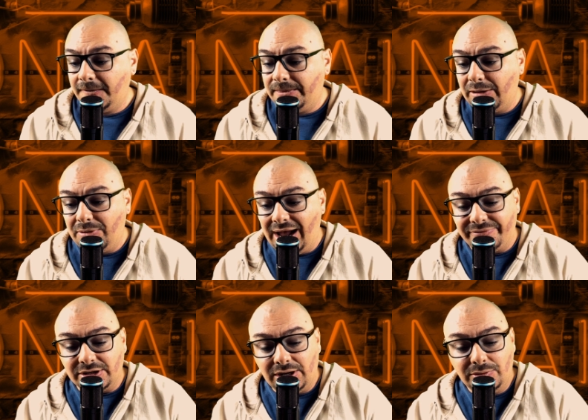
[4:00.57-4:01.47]
that we have
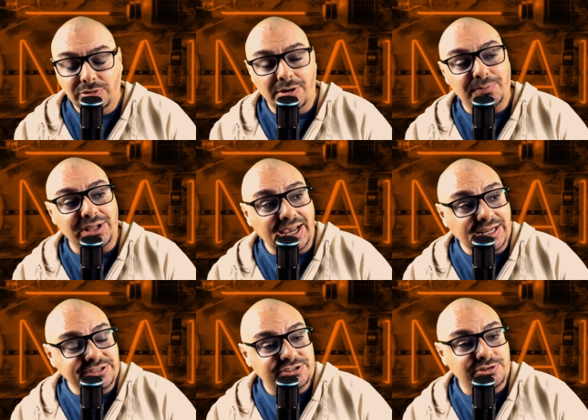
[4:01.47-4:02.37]
to come to a
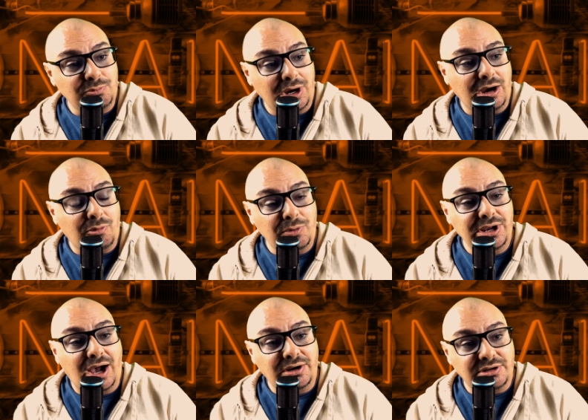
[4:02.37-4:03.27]
place where we
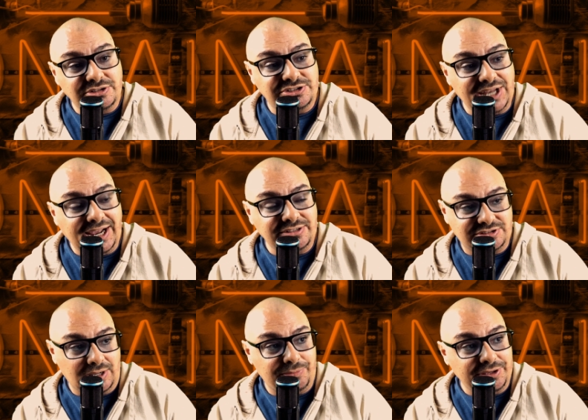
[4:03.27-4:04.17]
understand
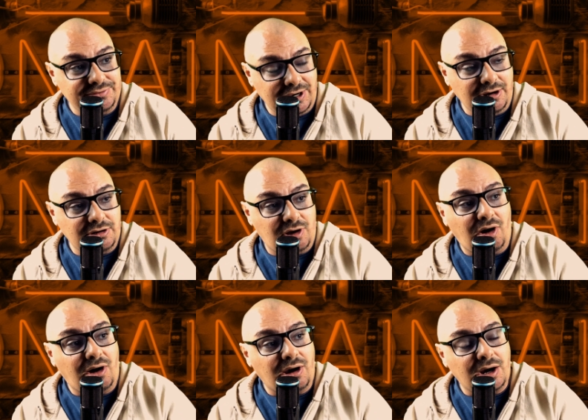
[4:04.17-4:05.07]
something. Derek
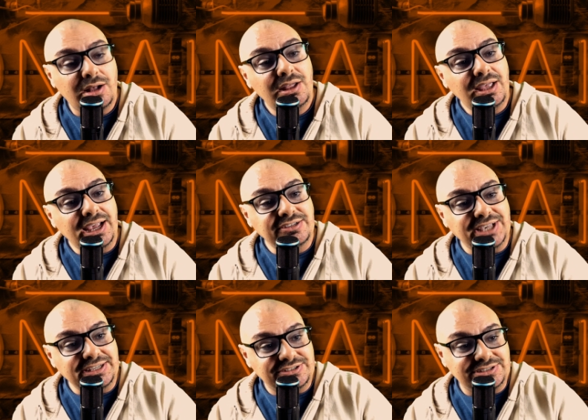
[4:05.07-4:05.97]
Carr is
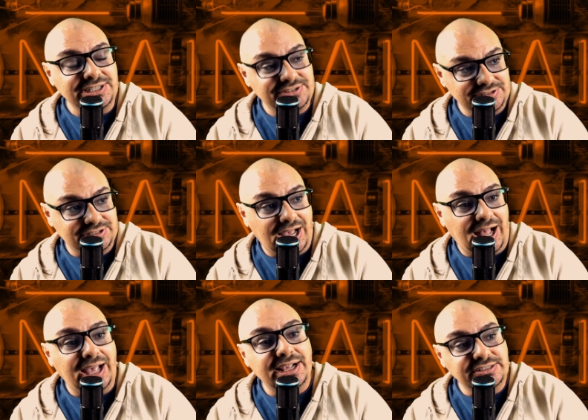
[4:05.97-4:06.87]
a seasoned
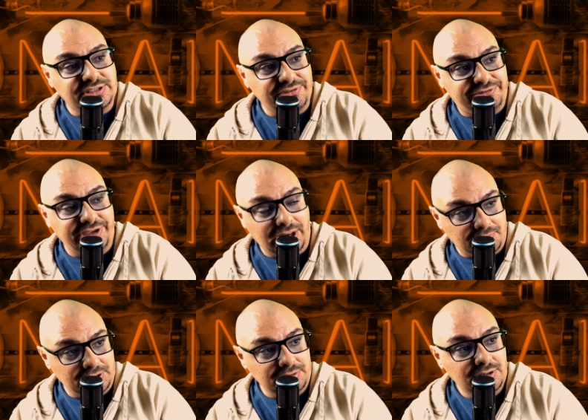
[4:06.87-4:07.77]
guy. He's a
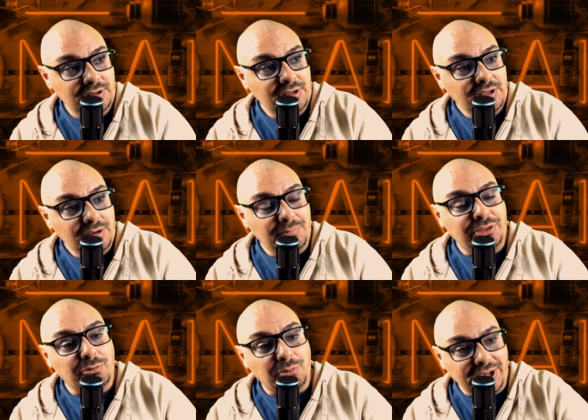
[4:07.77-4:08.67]
veteran, but
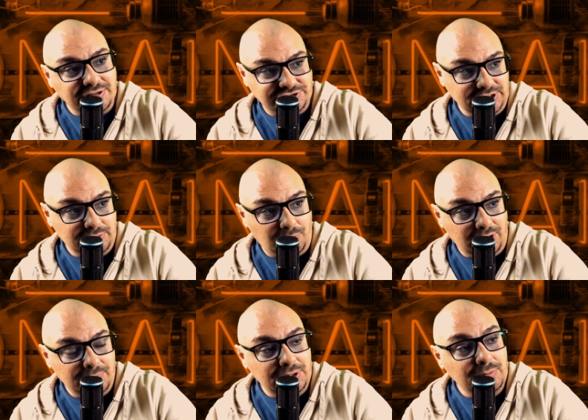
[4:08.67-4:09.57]
the Raiders didn't
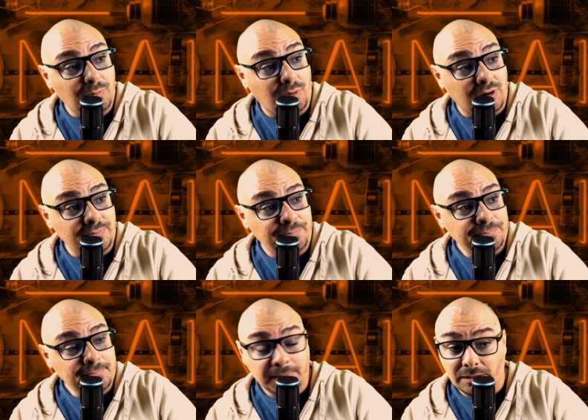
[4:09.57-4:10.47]
want him anymore.
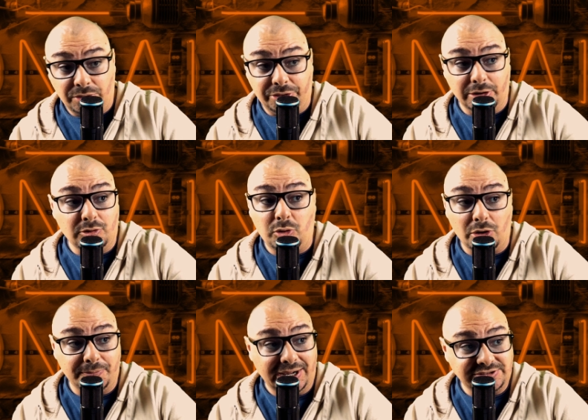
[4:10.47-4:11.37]
Their
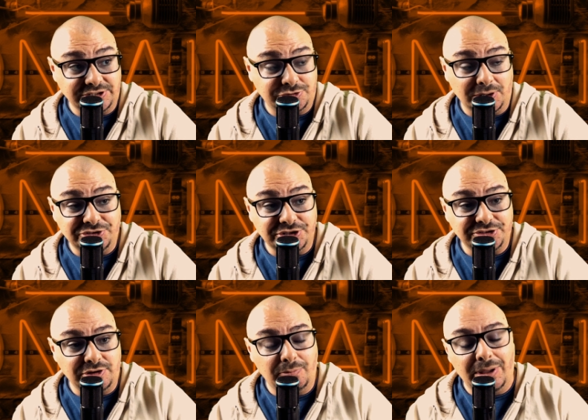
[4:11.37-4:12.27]
quarterback situation
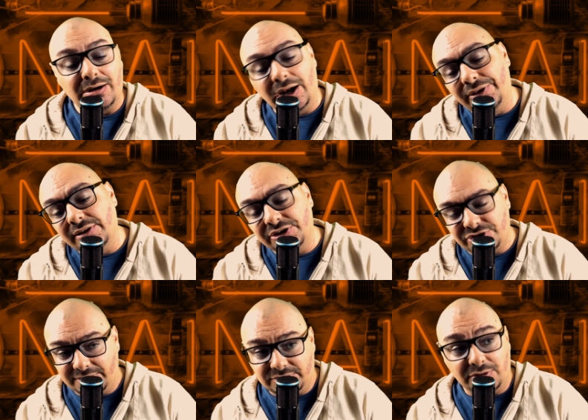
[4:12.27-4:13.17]
is no better. I think they
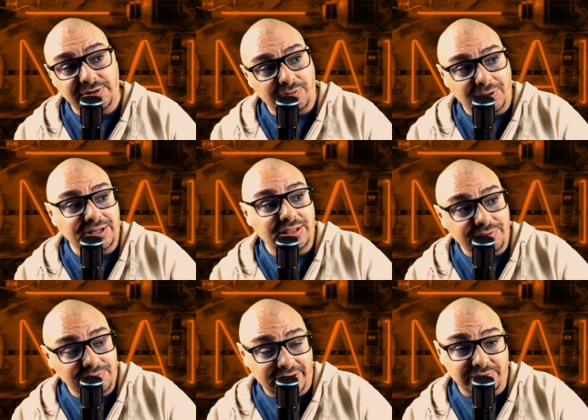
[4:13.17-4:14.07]
should have told everybody that
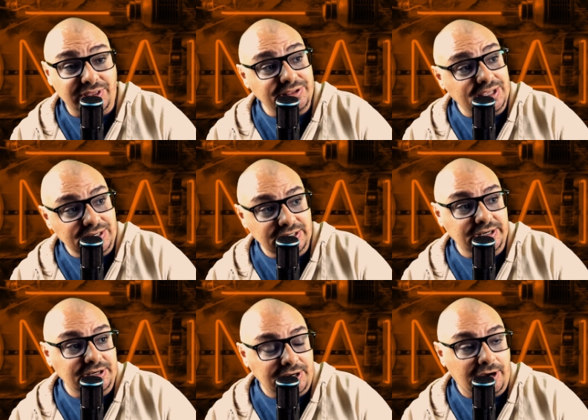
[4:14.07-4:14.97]
everything they needed
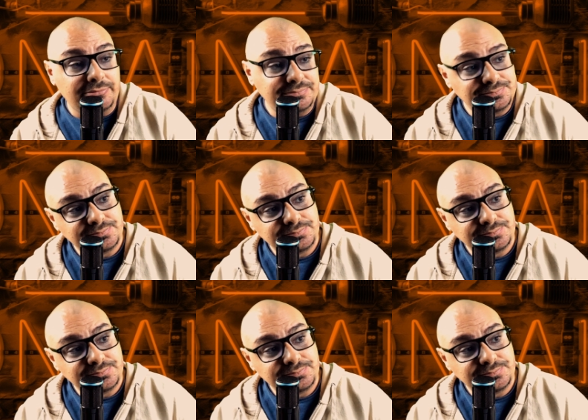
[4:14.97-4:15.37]
to know.